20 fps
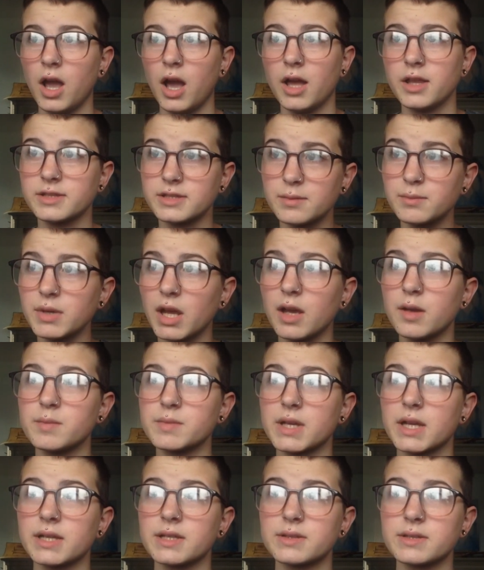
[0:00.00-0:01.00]
And
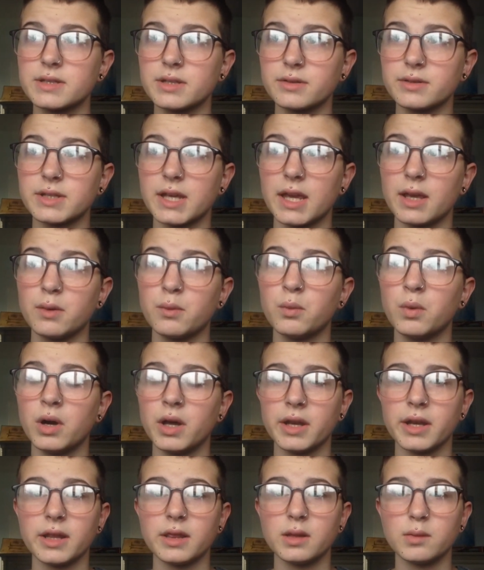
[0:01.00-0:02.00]
sometimes I still take
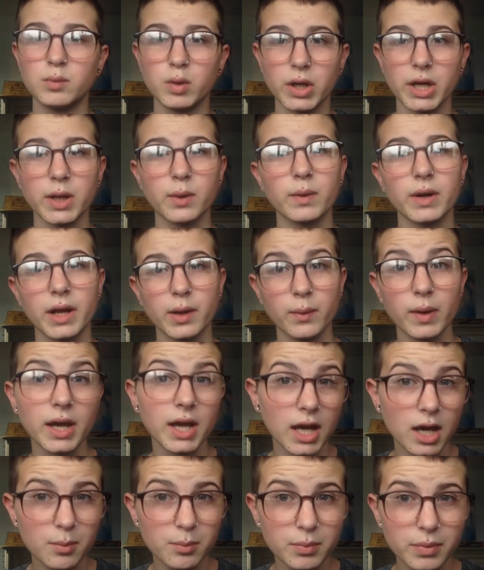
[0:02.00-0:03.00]
1 in the morning when I
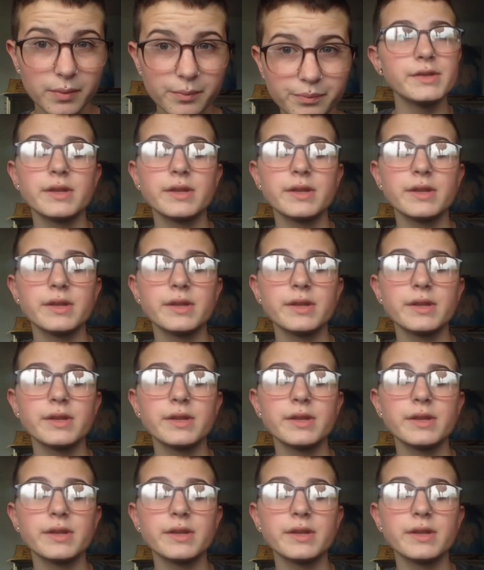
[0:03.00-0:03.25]
wake up.